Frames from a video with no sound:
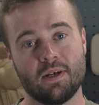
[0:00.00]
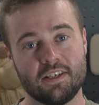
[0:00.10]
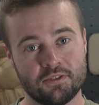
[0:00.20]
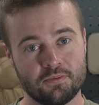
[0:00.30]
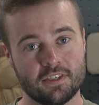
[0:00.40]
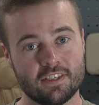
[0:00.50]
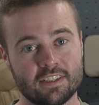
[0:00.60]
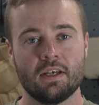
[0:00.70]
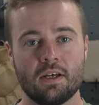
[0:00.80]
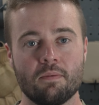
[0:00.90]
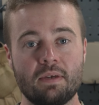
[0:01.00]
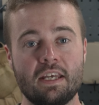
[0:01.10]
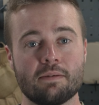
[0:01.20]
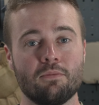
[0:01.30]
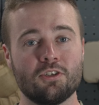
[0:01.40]
pests with it.
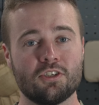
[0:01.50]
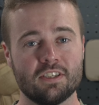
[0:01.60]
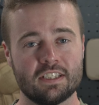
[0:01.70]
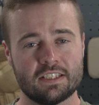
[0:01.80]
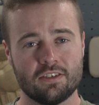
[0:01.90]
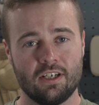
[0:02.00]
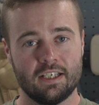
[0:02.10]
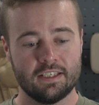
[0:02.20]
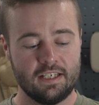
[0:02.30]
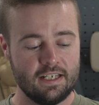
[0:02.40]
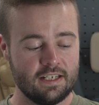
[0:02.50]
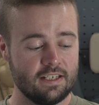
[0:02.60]
Being a modular design, it